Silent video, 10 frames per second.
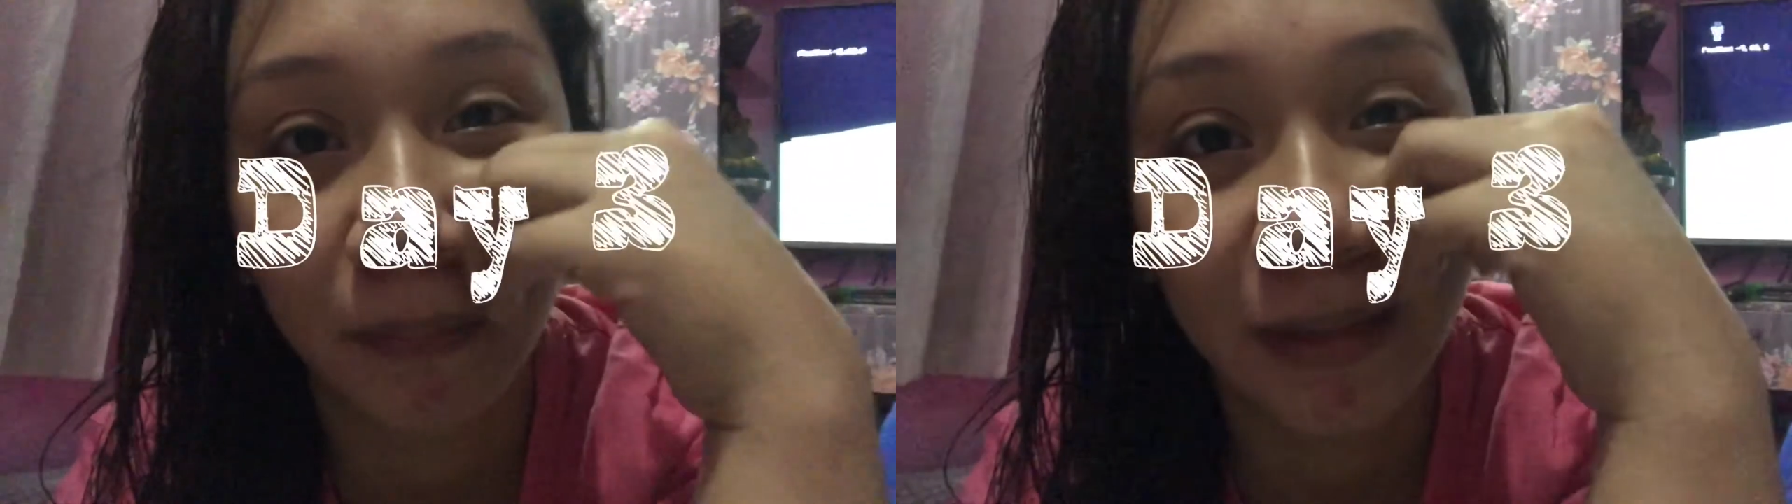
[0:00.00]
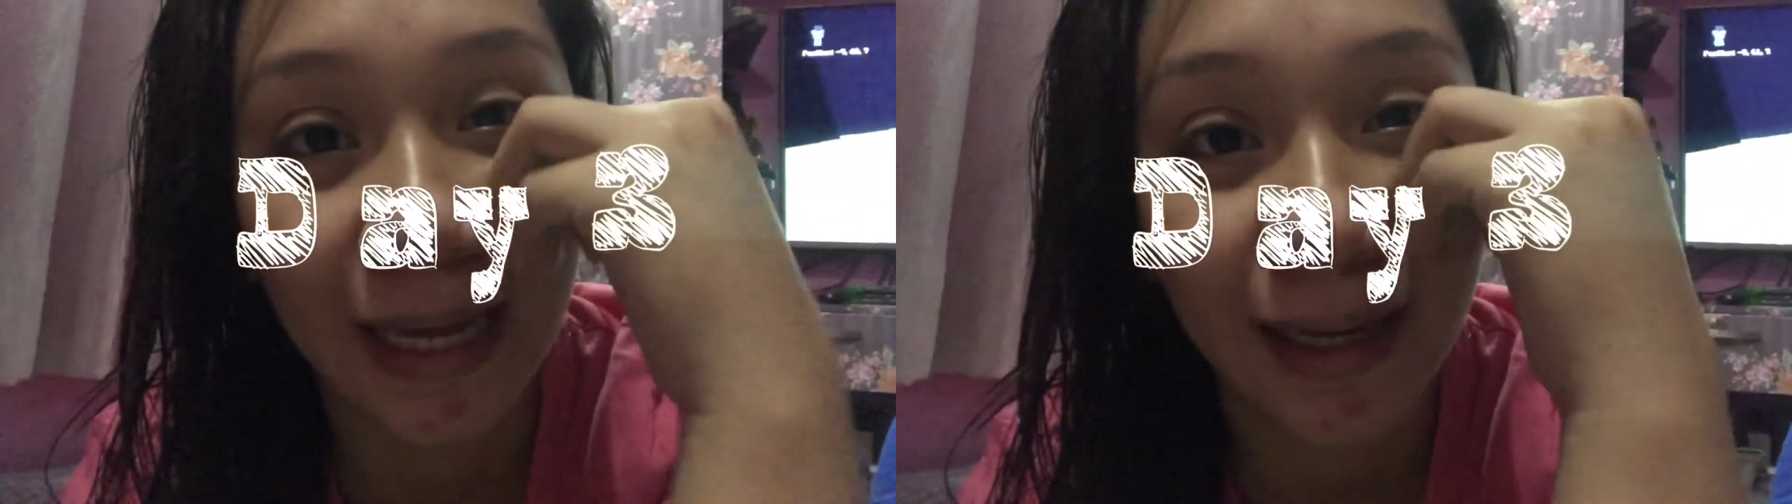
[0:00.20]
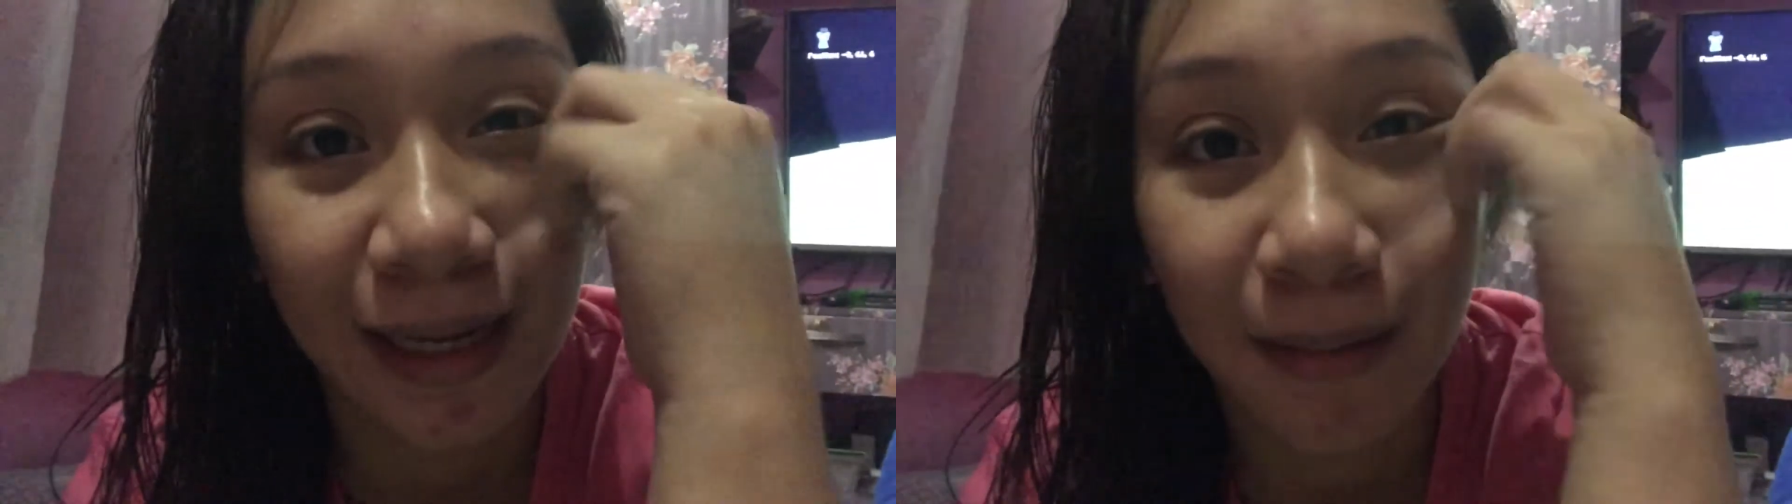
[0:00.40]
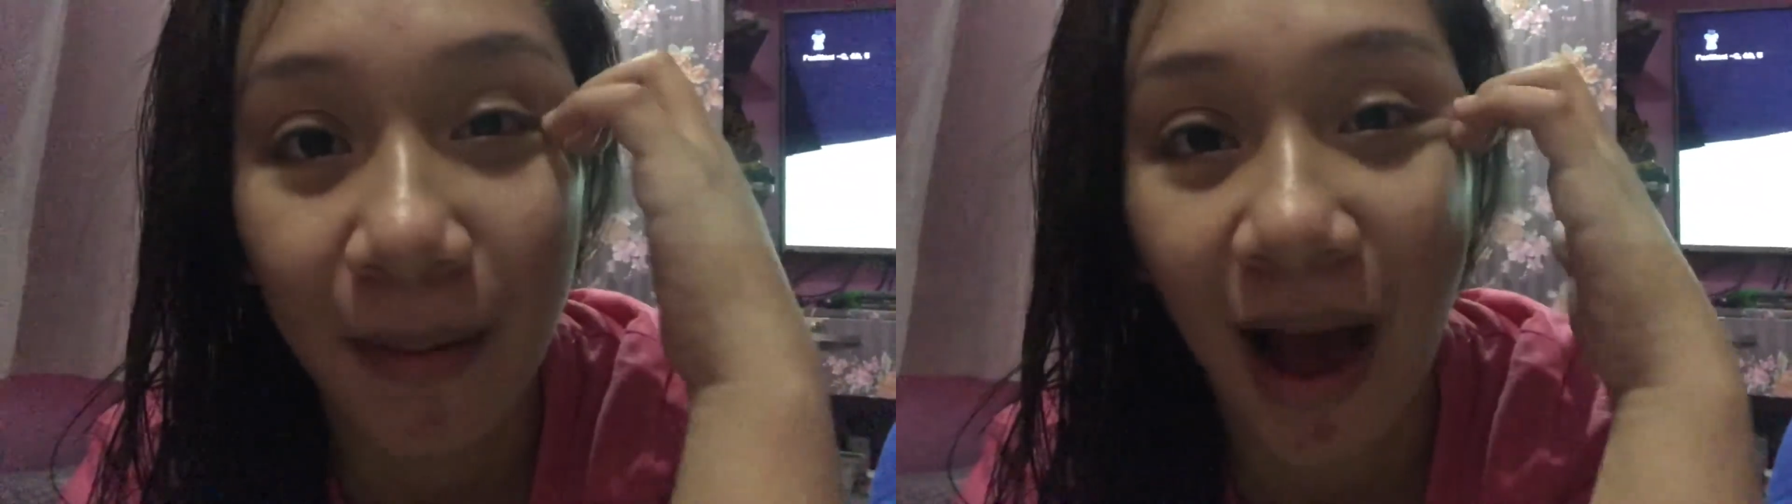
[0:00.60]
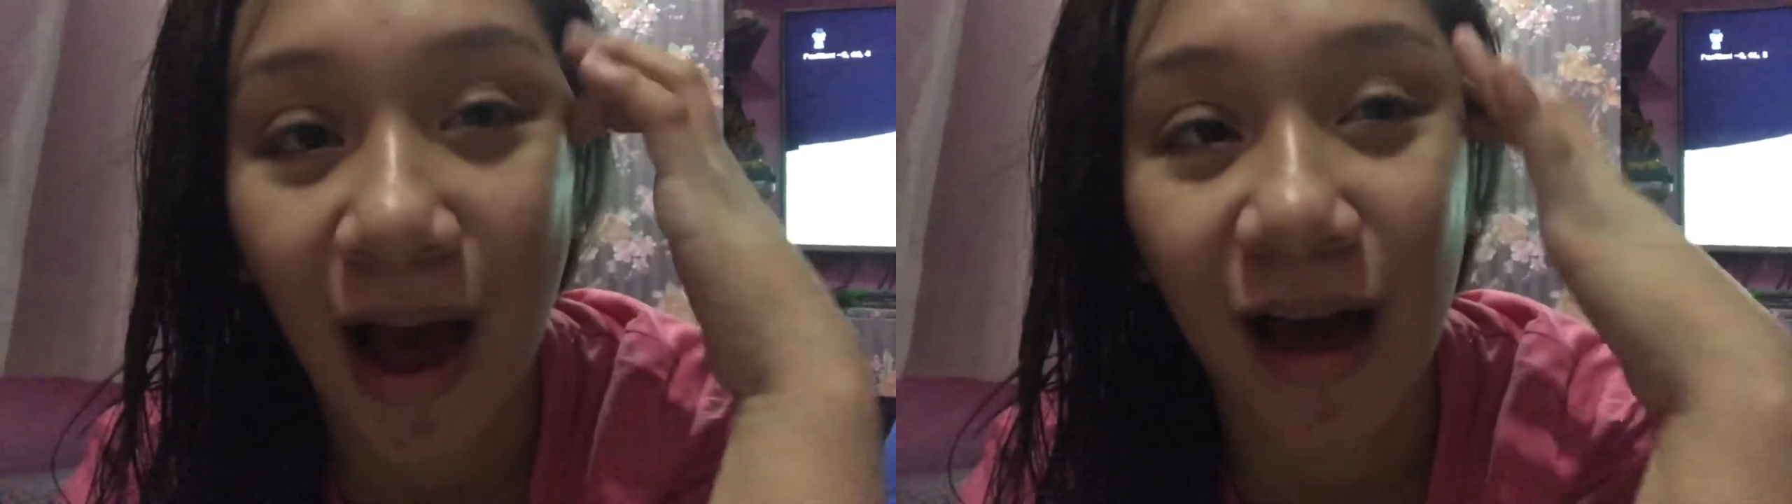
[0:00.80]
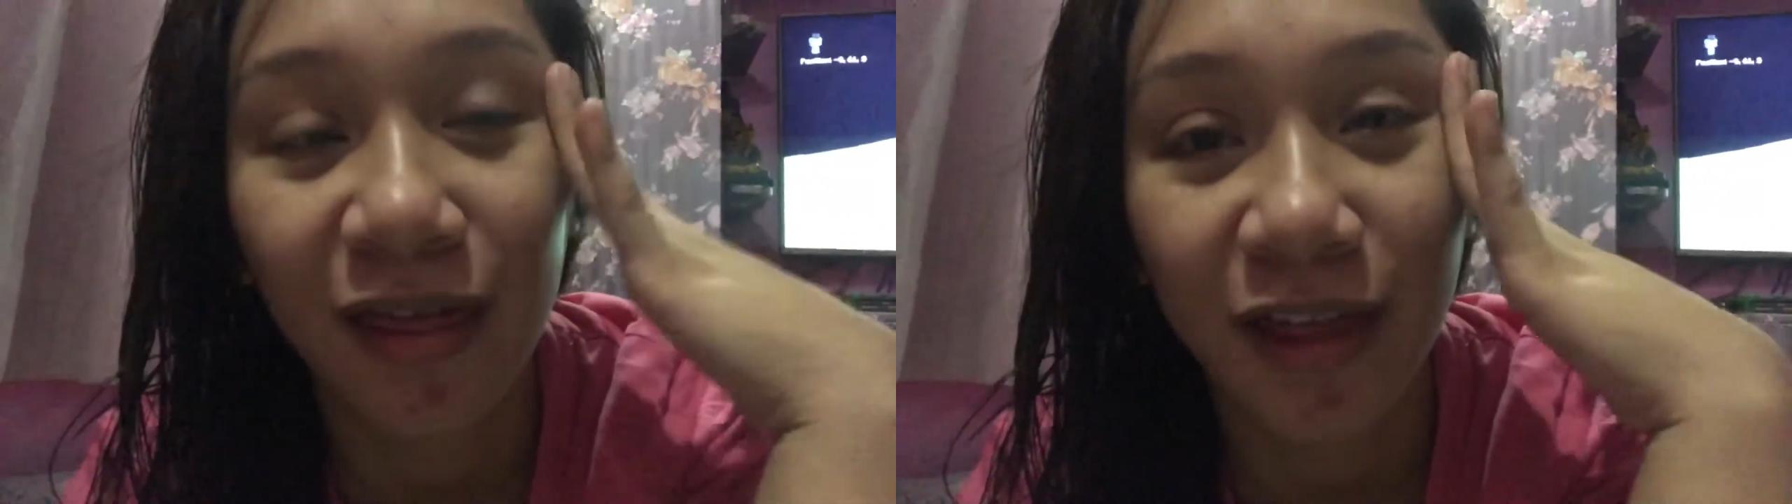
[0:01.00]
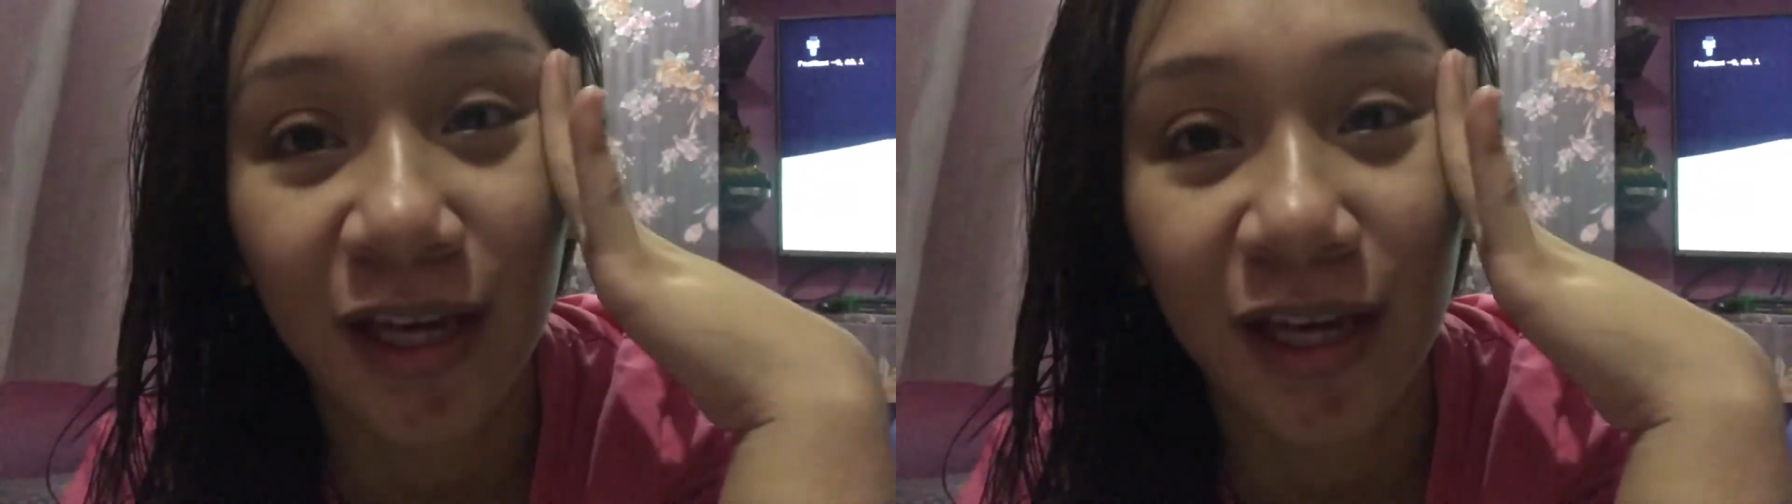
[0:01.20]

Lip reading: taking a bath.